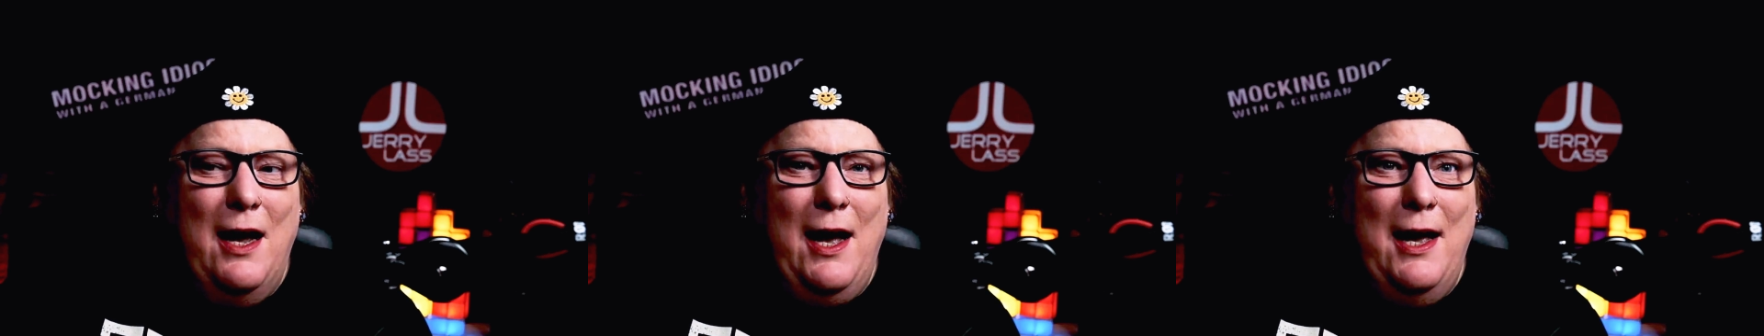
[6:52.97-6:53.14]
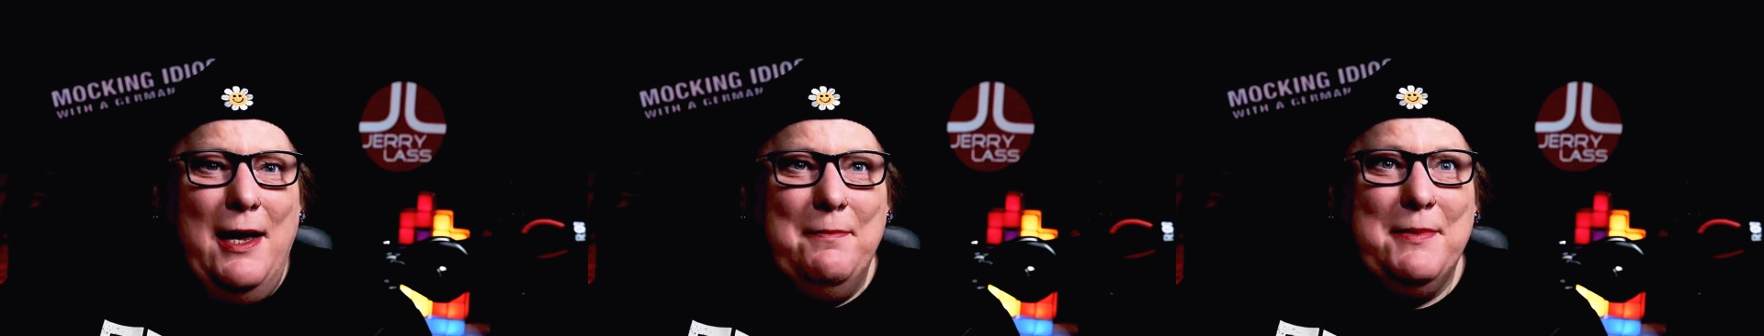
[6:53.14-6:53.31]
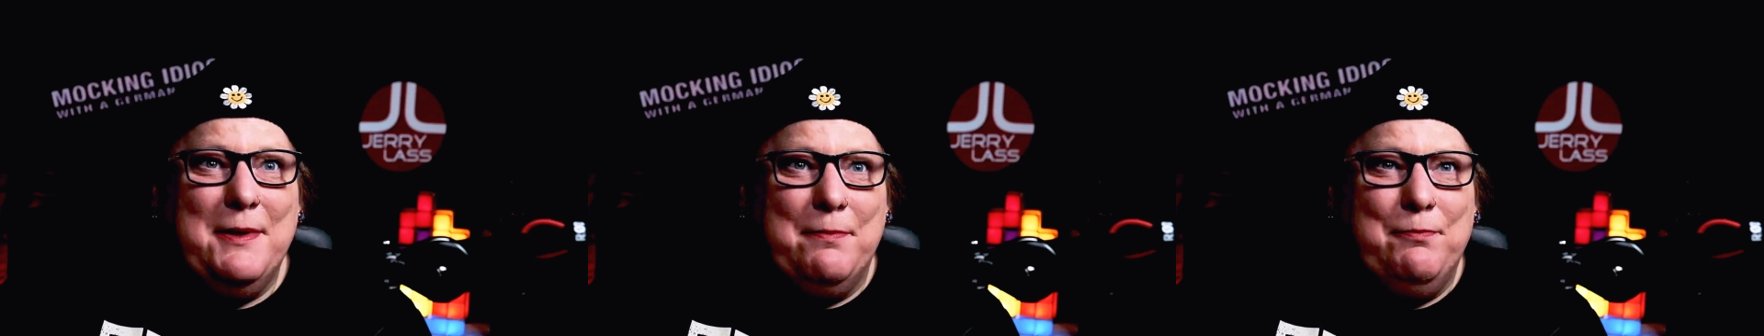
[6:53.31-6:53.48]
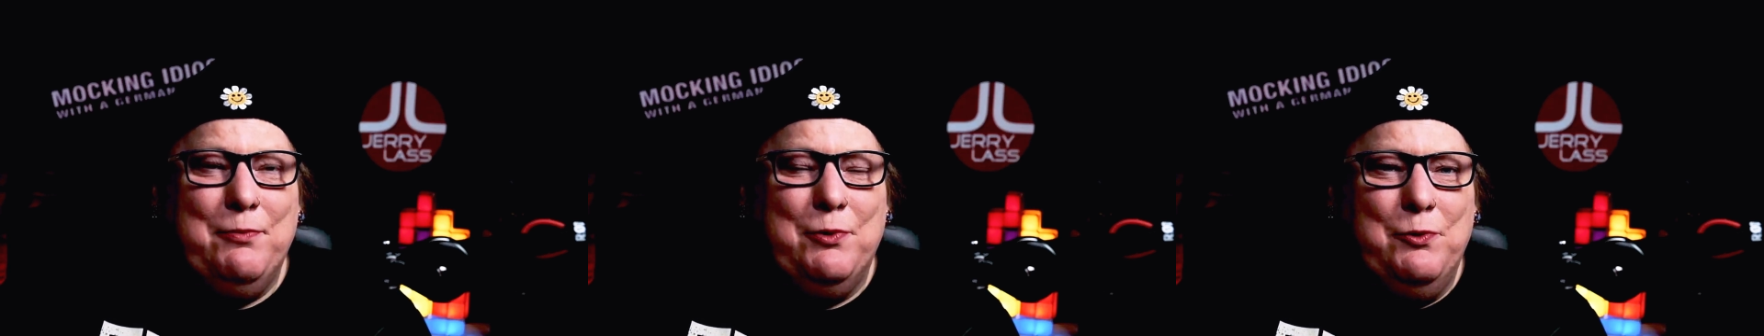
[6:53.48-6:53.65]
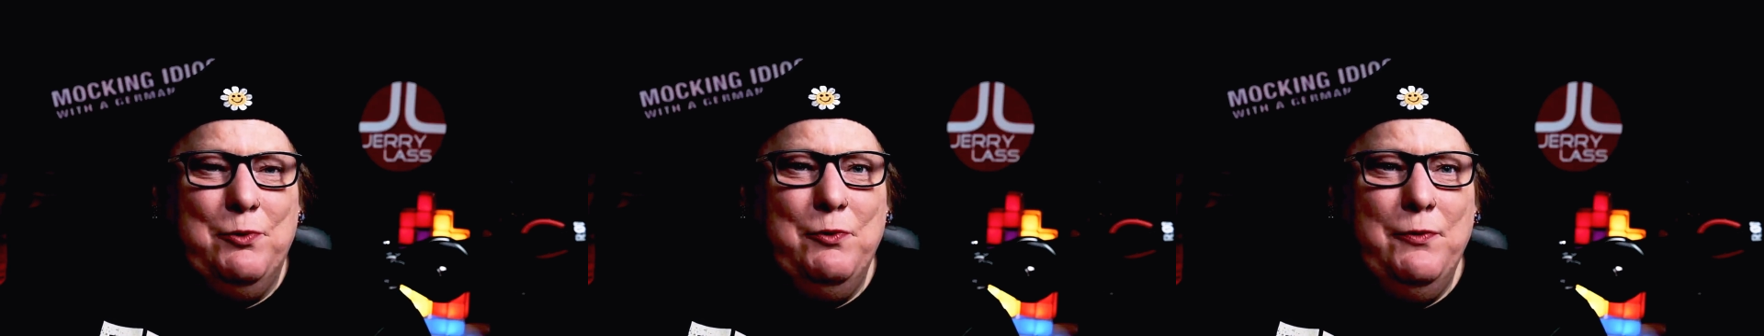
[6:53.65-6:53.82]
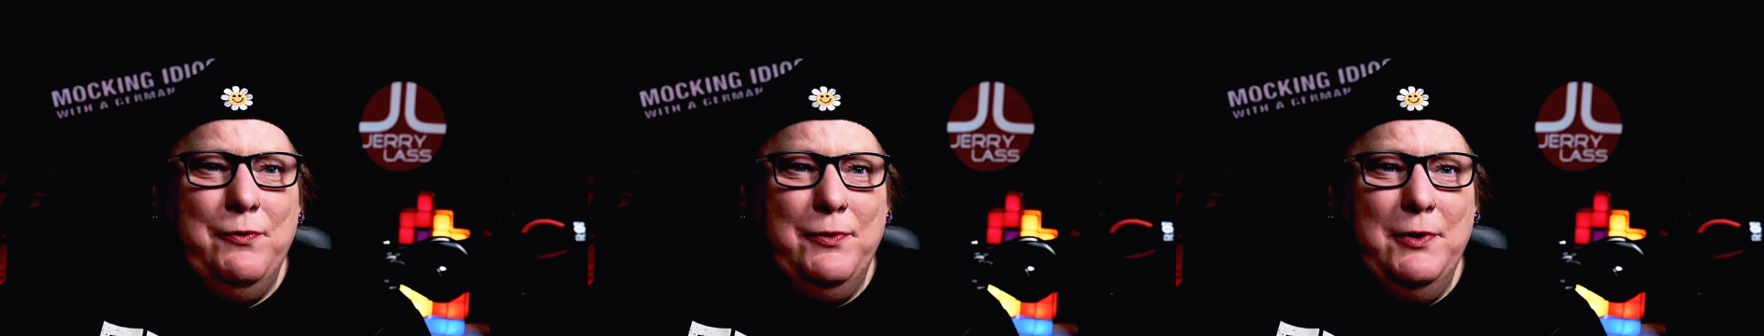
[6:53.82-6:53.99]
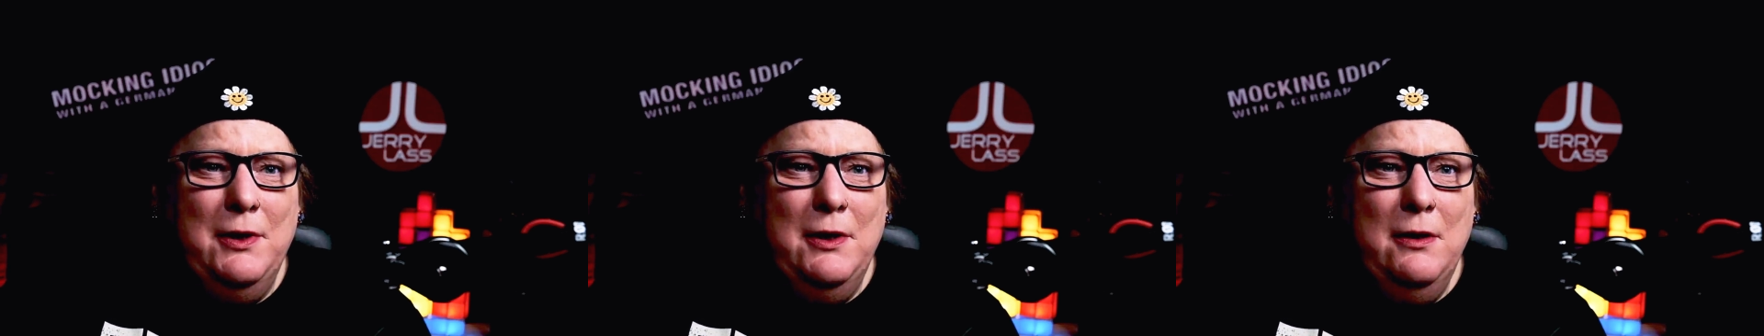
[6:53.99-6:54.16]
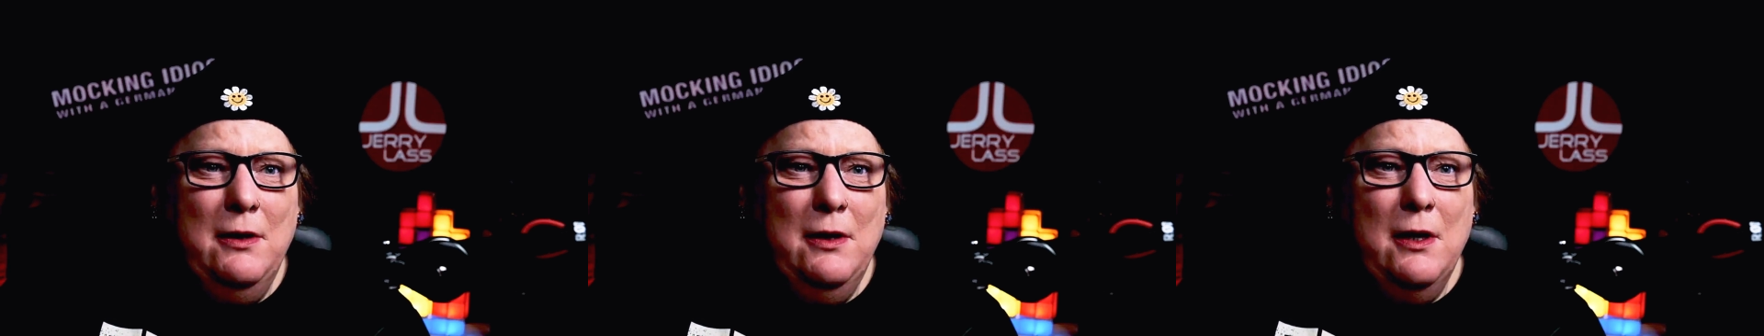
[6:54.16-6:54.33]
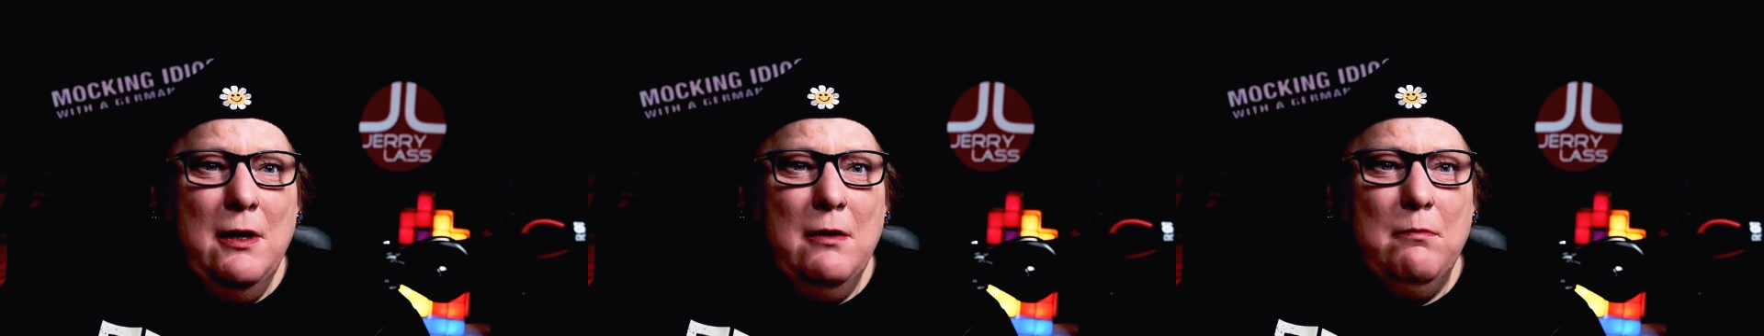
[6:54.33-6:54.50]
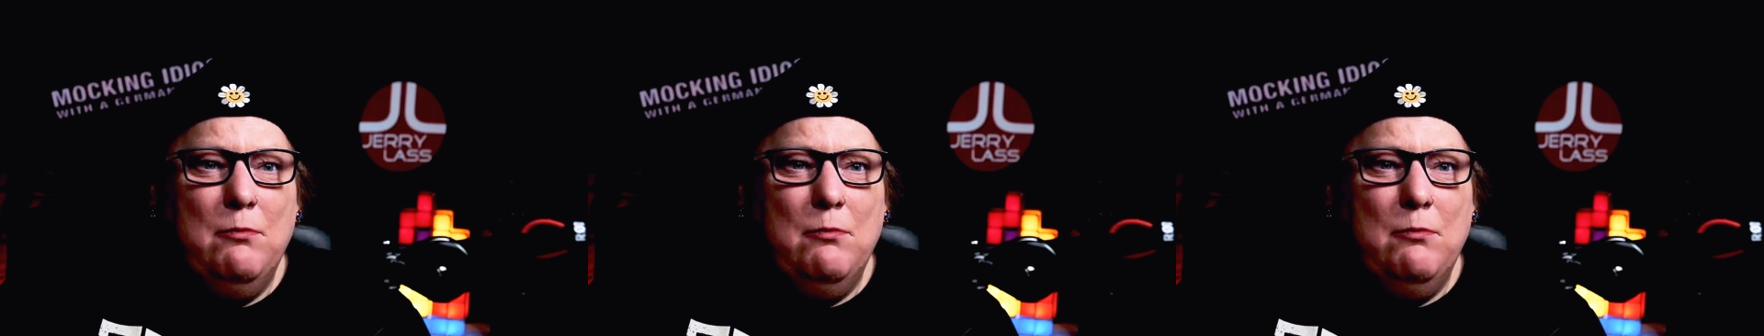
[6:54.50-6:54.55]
times proven,